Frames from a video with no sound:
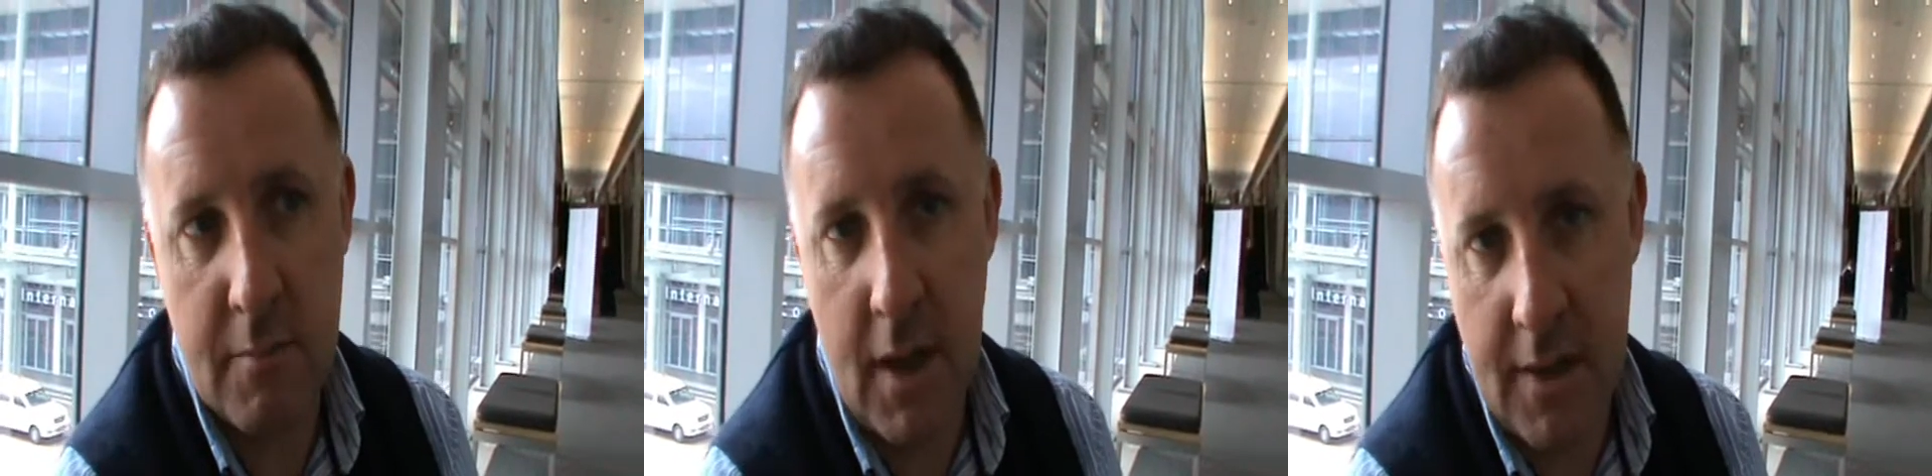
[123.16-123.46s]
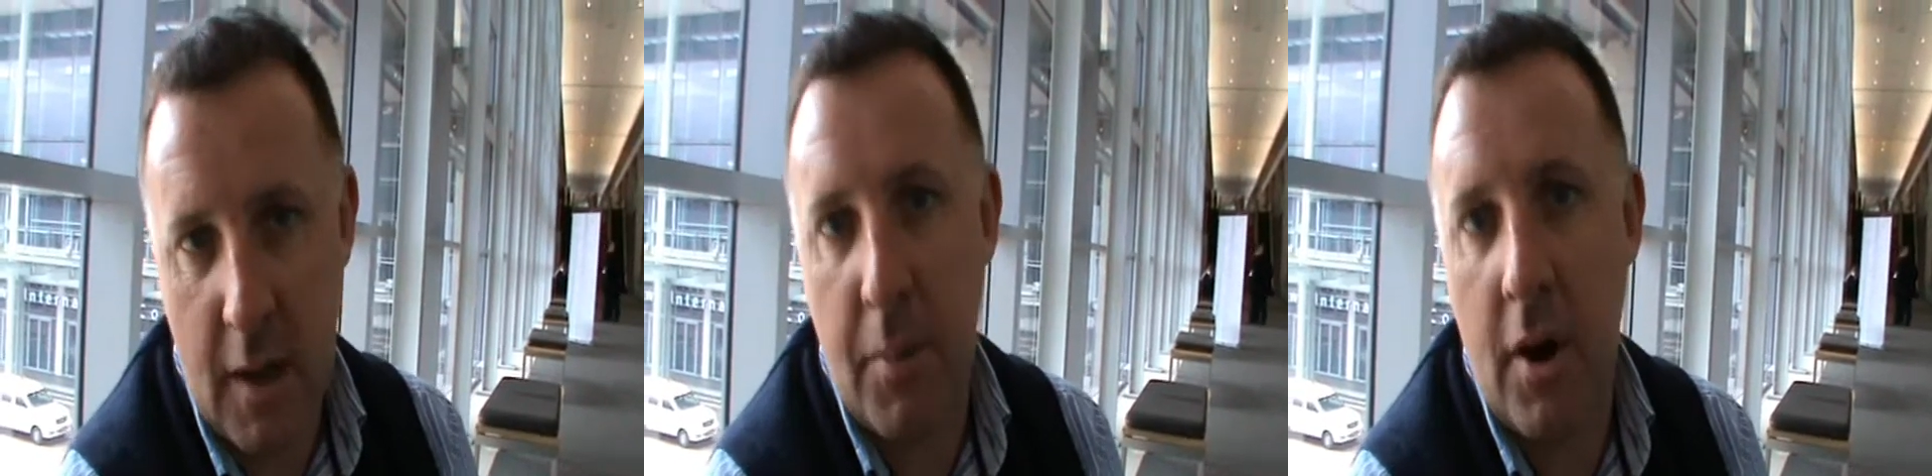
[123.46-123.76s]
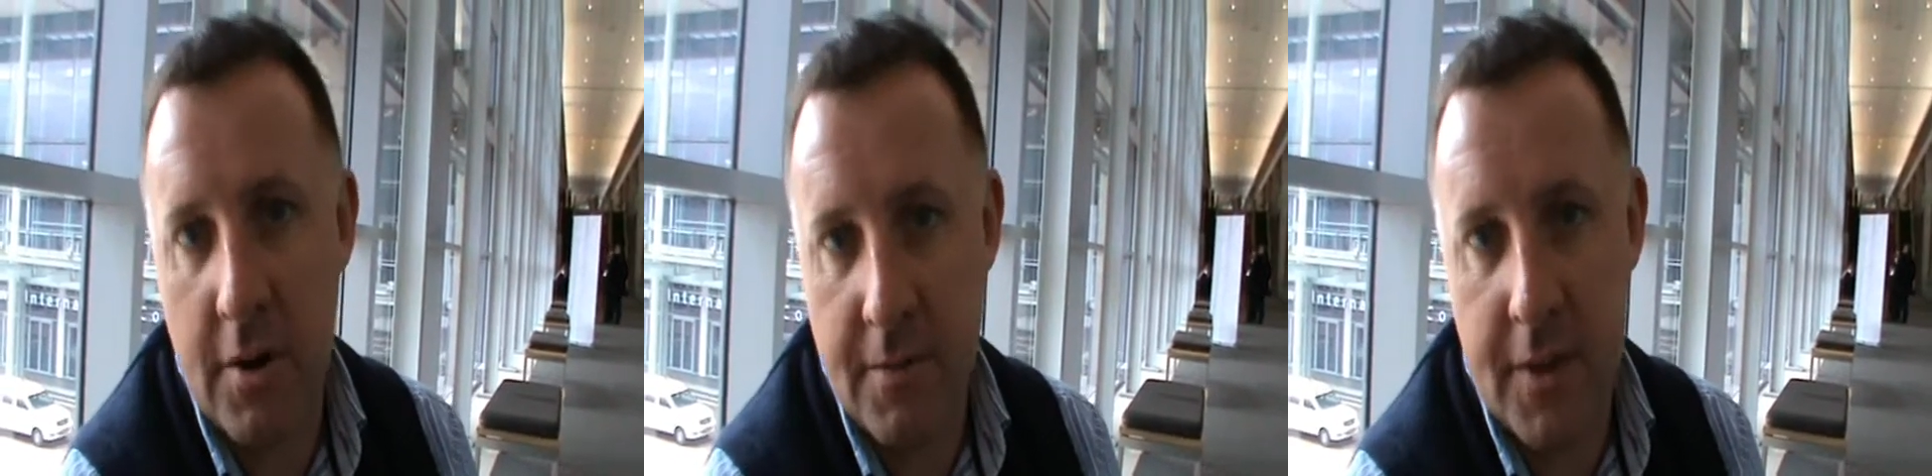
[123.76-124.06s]
and make that
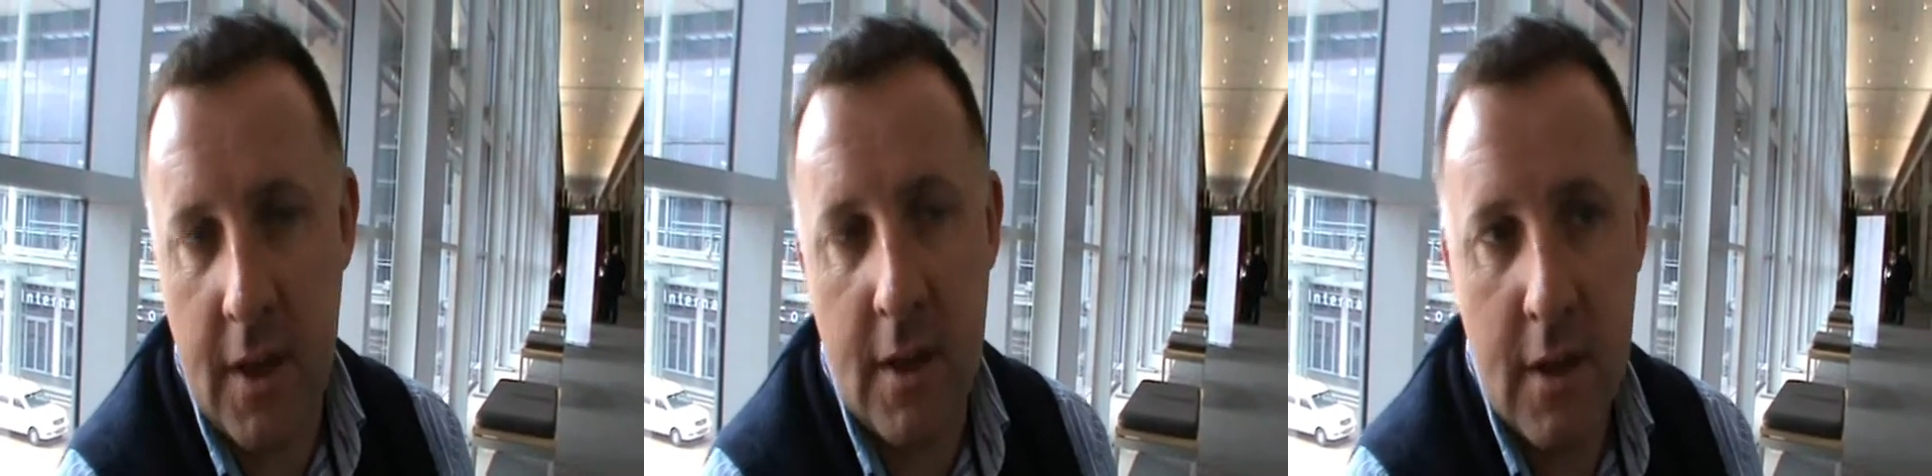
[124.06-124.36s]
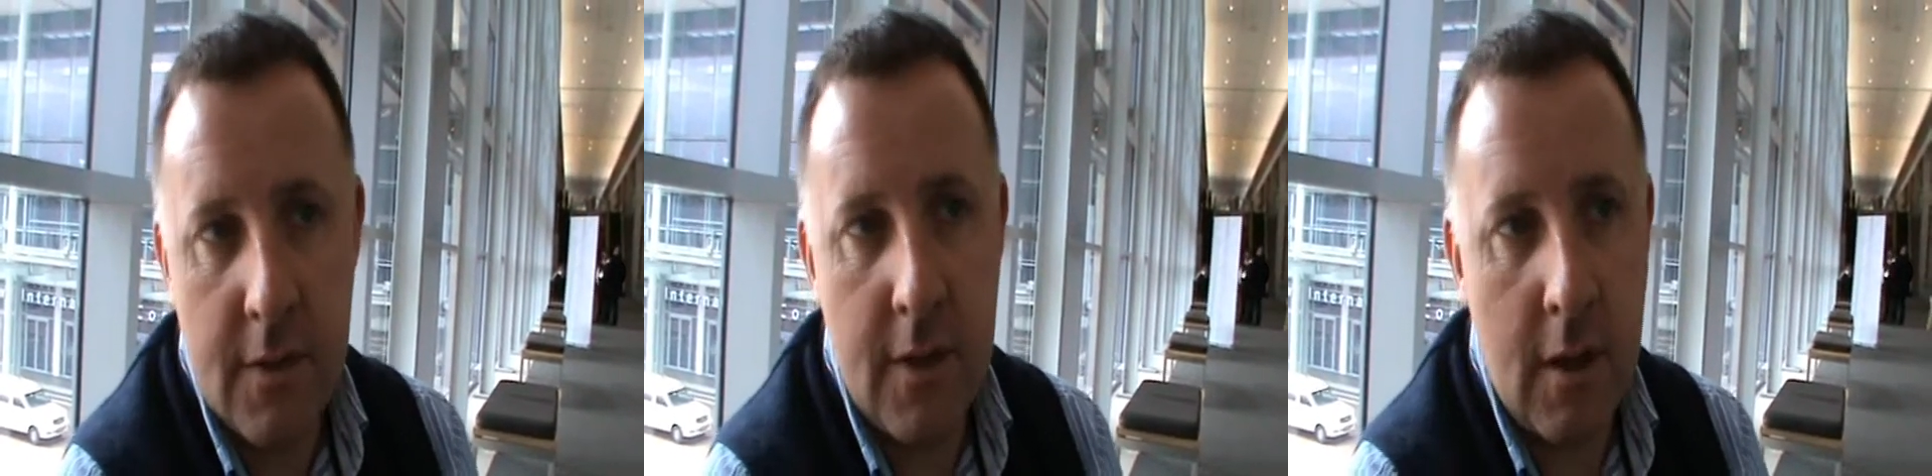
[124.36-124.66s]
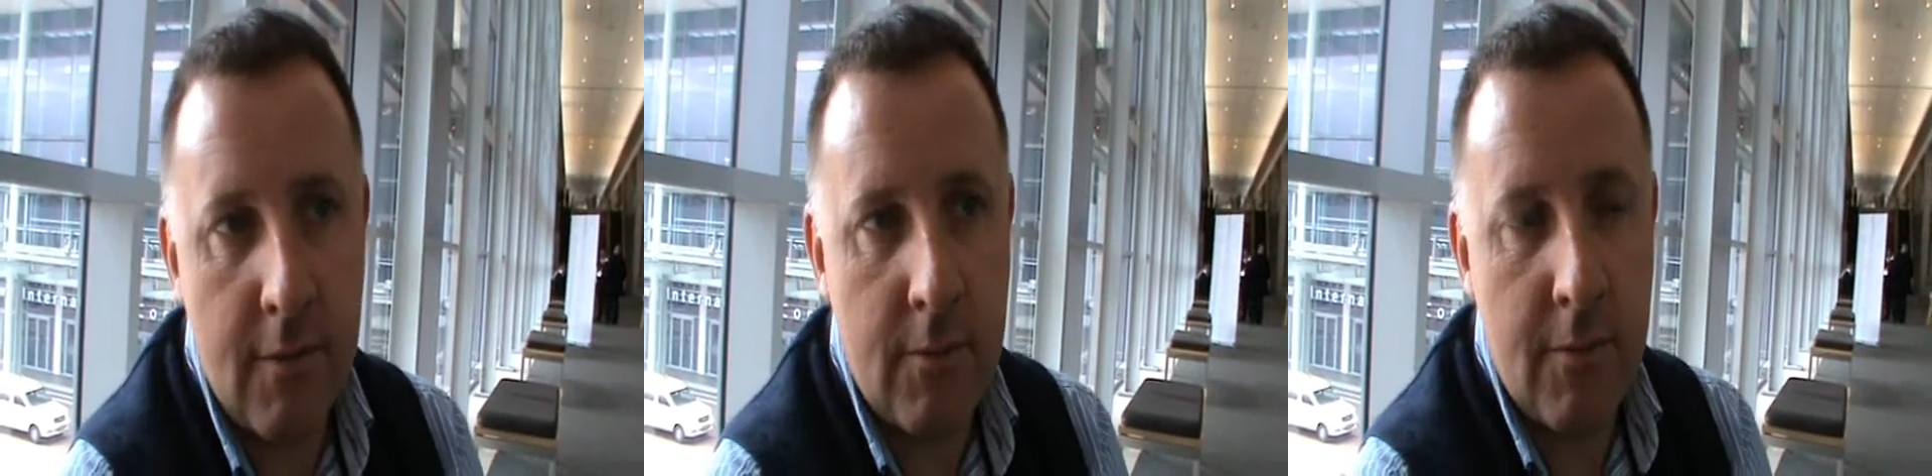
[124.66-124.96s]
part of
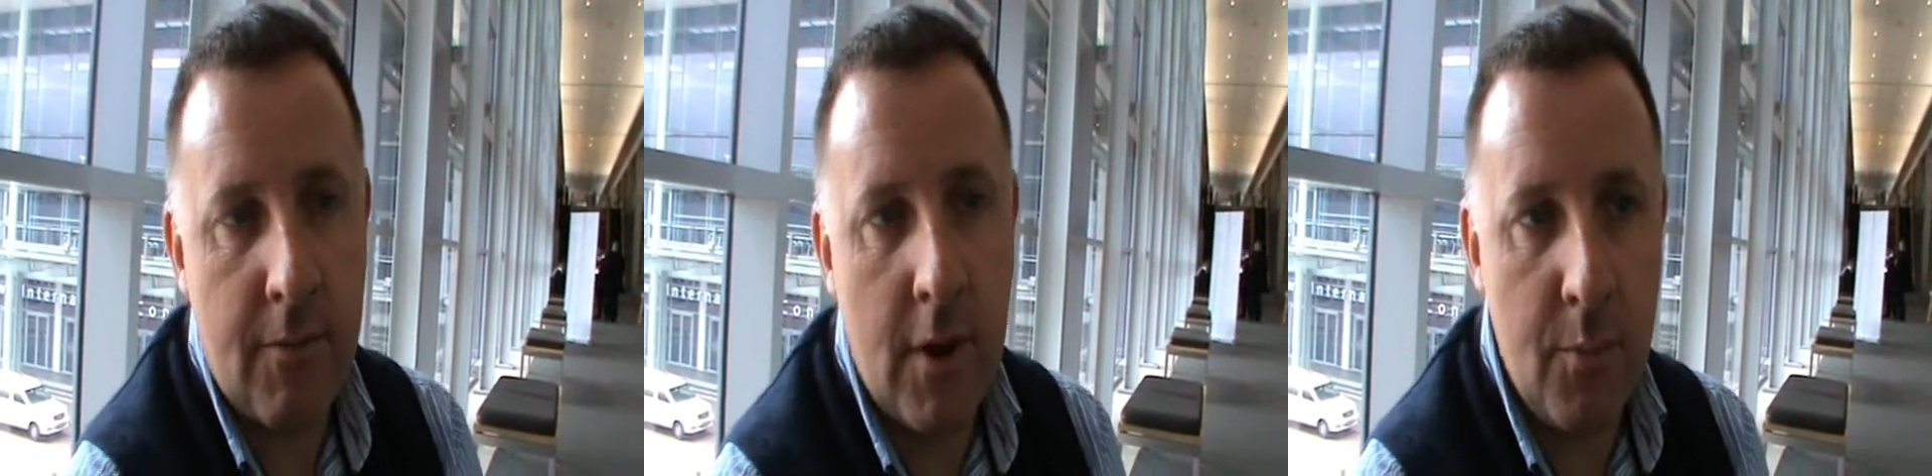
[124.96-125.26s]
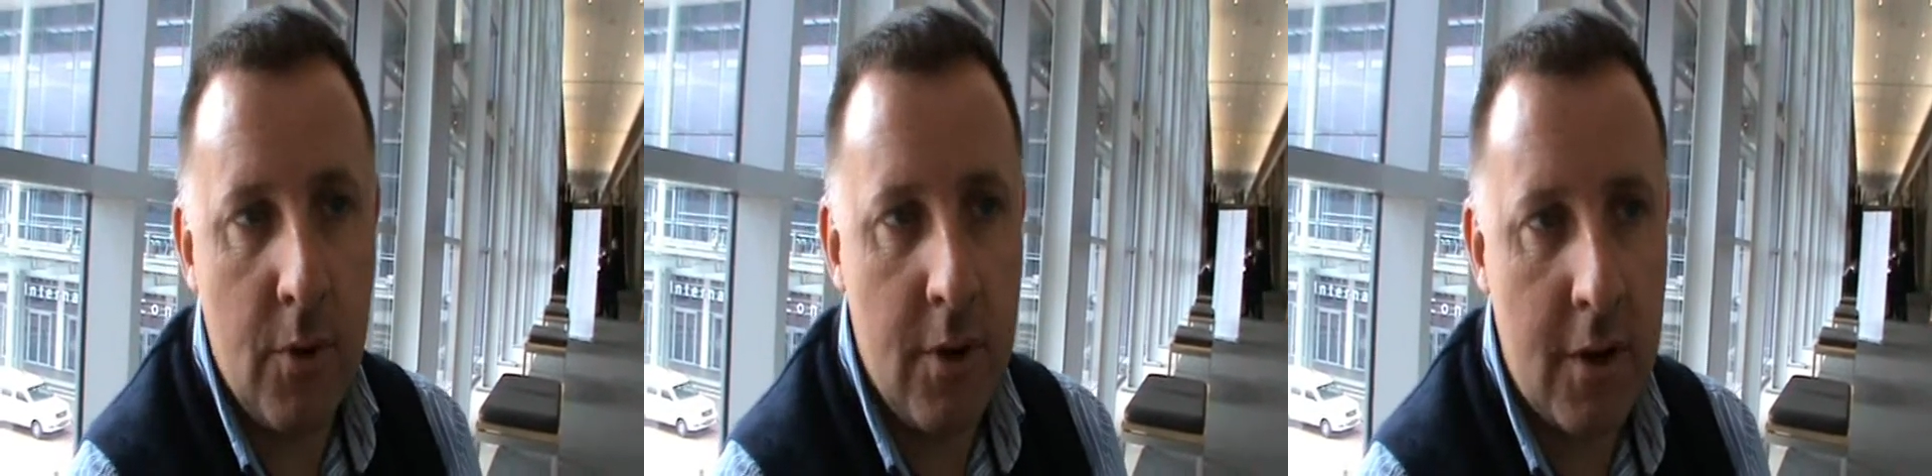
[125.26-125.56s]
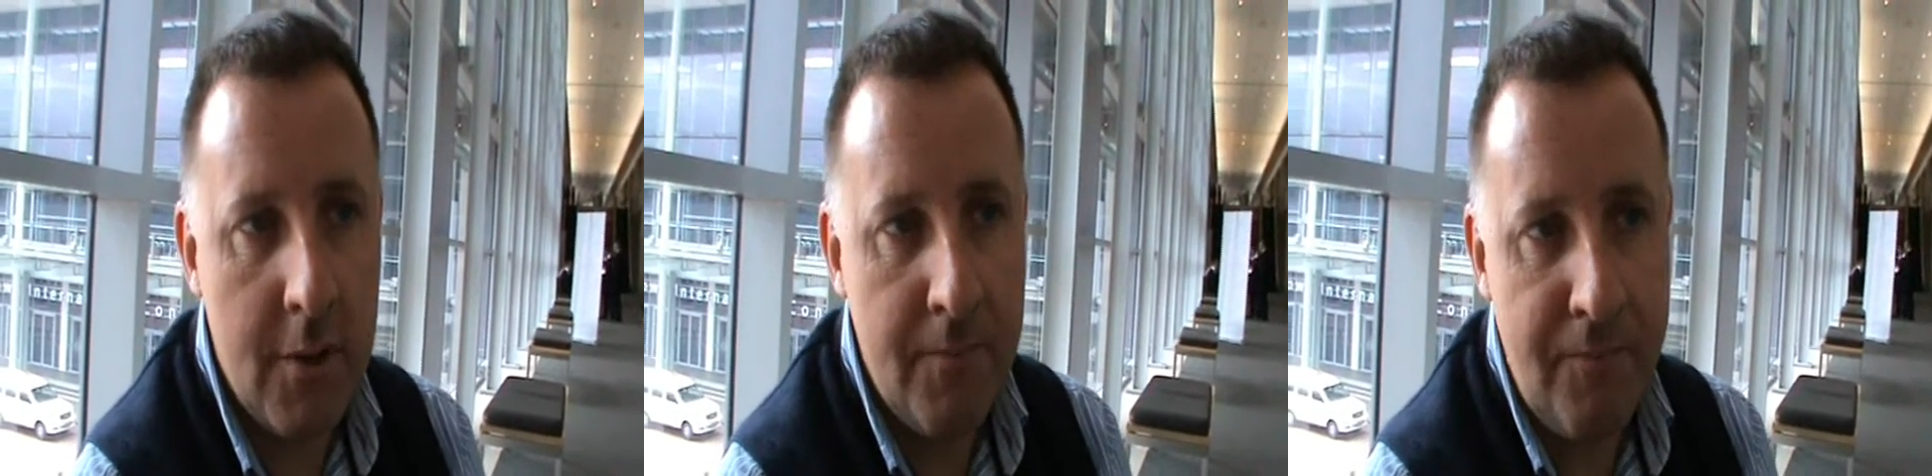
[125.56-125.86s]
the overall framework.